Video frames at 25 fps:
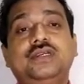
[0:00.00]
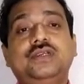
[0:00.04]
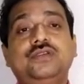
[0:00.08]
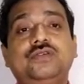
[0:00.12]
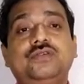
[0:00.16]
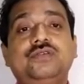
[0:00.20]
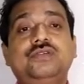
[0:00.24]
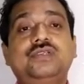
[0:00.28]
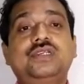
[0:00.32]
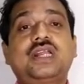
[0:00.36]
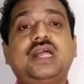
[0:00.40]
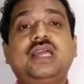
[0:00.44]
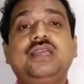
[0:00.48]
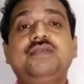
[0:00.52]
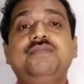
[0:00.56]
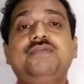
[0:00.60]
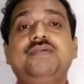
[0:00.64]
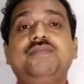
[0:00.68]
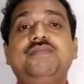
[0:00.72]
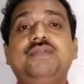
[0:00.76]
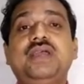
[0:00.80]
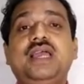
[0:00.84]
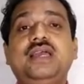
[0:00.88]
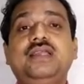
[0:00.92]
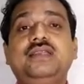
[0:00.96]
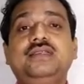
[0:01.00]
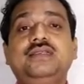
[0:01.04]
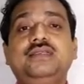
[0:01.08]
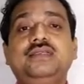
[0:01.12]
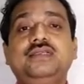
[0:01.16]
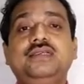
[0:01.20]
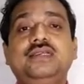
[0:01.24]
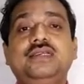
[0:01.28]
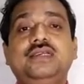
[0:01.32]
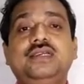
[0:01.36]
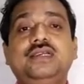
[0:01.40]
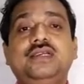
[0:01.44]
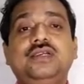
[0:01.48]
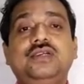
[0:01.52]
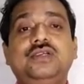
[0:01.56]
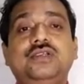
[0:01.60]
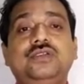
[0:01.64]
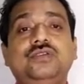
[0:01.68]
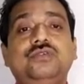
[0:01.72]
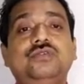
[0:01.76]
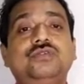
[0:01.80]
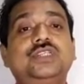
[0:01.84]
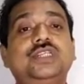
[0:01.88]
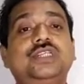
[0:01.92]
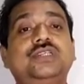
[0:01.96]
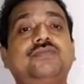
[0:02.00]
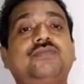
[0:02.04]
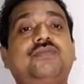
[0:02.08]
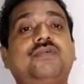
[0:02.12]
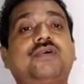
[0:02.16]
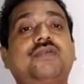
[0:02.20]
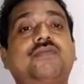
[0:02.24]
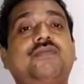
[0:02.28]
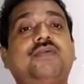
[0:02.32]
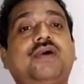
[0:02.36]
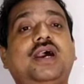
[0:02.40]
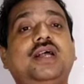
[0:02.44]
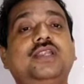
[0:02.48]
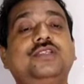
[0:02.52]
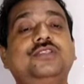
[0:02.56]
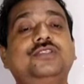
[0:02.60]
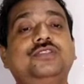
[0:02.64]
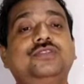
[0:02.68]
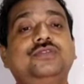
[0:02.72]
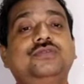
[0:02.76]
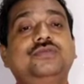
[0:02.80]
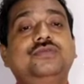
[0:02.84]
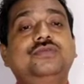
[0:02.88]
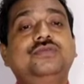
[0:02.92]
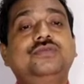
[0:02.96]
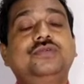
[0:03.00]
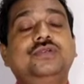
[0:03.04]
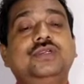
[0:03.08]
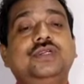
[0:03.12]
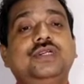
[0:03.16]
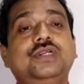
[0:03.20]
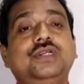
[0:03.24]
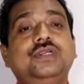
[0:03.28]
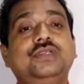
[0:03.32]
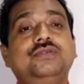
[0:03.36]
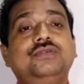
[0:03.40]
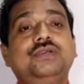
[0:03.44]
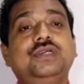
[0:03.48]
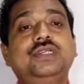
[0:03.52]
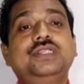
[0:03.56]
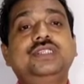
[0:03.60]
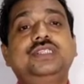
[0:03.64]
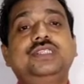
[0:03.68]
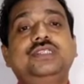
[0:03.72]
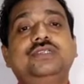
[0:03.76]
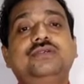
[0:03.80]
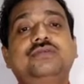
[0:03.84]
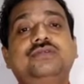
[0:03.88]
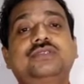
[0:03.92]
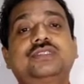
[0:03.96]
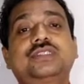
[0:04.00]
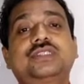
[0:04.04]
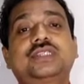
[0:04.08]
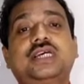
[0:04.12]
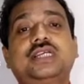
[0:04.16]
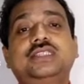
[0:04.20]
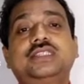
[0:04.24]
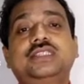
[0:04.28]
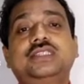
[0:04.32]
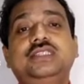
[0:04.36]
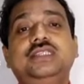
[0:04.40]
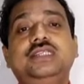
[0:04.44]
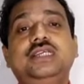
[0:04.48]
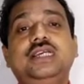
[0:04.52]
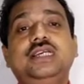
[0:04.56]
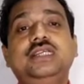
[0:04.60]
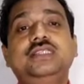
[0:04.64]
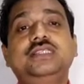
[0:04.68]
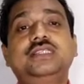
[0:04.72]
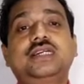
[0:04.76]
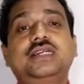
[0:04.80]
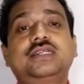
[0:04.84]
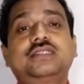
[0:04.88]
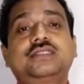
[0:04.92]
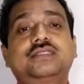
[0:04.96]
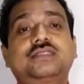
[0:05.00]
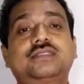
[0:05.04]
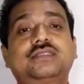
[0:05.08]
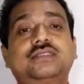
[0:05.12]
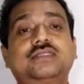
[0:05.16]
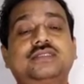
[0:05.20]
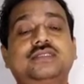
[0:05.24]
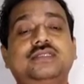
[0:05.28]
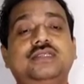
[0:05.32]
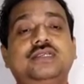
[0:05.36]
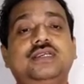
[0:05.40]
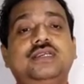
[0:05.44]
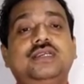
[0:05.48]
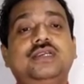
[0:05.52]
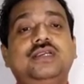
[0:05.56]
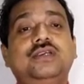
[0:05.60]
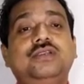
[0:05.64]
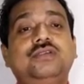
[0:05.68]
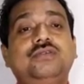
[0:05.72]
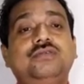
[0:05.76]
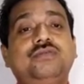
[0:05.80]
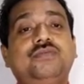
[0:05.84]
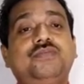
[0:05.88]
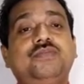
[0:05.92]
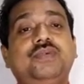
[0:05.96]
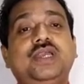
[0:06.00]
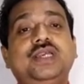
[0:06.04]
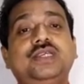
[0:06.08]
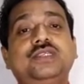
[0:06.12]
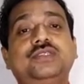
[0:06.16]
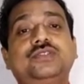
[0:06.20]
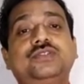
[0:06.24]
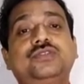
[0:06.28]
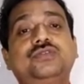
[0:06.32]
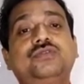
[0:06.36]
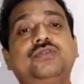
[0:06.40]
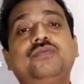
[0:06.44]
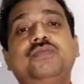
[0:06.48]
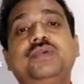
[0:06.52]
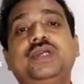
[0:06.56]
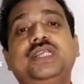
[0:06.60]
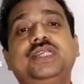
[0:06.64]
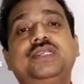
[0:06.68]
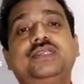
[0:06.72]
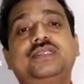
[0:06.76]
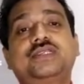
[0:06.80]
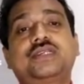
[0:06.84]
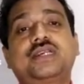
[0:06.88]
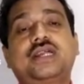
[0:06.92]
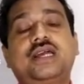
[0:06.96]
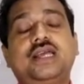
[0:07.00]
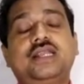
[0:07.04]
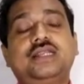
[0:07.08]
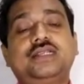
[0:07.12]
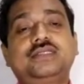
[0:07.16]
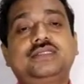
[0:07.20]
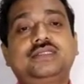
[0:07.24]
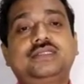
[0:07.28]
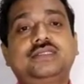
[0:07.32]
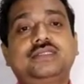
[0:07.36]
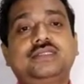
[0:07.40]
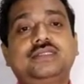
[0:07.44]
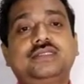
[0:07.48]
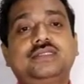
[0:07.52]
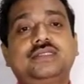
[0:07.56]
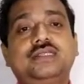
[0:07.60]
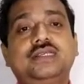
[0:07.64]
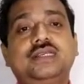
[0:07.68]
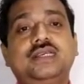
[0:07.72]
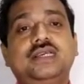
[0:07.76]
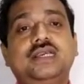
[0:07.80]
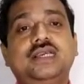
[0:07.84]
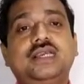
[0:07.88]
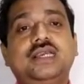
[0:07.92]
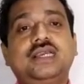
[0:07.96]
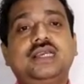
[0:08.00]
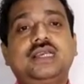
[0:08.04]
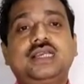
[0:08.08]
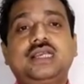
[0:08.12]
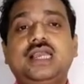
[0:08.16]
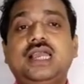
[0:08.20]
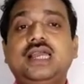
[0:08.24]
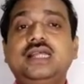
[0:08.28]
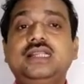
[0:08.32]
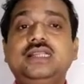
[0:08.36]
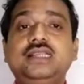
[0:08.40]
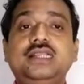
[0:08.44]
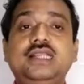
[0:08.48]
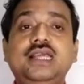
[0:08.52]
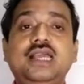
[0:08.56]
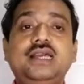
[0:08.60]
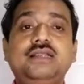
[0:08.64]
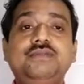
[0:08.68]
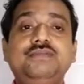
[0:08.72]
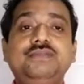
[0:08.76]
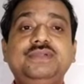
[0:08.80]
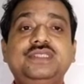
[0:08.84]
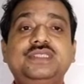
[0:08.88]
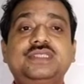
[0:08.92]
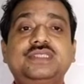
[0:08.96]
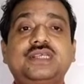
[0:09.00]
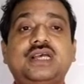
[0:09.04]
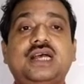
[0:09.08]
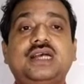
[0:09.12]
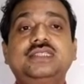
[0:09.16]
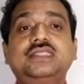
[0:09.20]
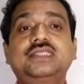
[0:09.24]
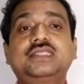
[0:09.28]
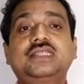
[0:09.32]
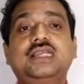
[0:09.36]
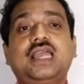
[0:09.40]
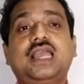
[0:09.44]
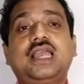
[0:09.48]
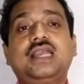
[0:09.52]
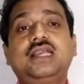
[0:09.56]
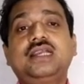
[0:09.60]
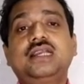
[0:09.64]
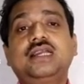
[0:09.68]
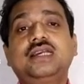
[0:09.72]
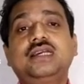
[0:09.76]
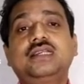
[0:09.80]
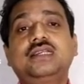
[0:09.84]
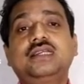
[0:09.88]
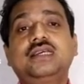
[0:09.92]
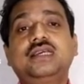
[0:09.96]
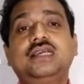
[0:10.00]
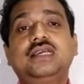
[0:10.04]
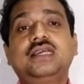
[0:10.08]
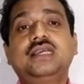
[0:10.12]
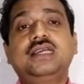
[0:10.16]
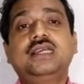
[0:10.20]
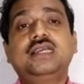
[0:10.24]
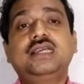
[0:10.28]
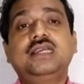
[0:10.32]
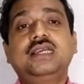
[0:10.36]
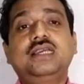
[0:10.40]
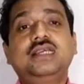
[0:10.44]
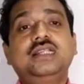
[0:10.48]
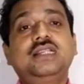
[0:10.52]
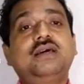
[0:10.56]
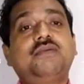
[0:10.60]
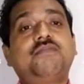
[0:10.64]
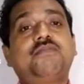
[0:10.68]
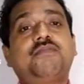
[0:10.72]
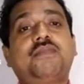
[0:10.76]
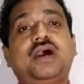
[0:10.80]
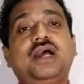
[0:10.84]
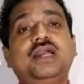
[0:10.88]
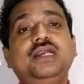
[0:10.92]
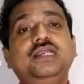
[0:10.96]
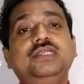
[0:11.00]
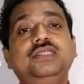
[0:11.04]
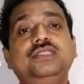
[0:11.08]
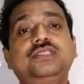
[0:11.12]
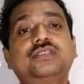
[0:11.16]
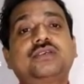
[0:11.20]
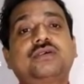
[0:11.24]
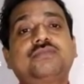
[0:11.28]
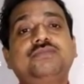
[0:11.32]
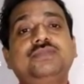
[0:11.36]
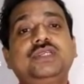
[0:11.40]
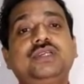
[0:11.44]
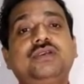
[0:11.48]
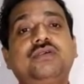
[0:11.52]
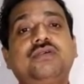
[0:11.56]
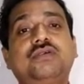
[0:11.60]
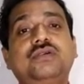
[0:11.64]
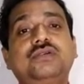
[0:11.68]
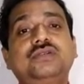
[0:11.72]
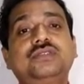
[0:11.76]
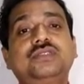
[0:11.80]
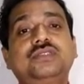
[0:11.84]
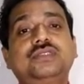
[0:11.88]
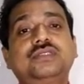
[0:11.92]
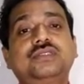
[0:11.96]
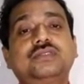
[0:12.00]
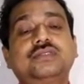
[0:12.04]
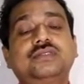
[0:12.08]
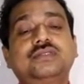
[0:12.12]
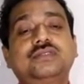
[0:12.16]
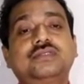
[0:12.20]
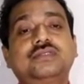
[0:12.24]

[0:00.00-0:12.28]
to drive a man noted for virtue to endure such dangers, to face so many trials? Can there be such anger in the minds of the gods?